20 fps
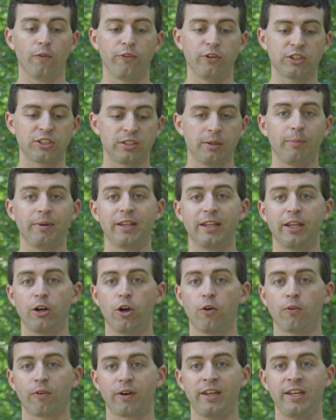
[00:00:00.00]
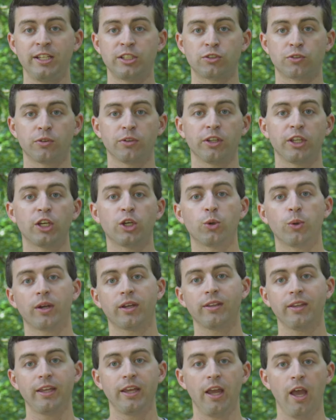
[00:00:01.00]
If you're somebody that overheats really
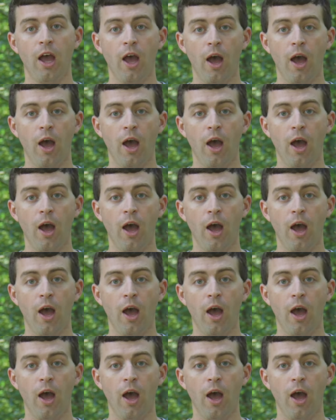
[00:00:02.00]
quickly,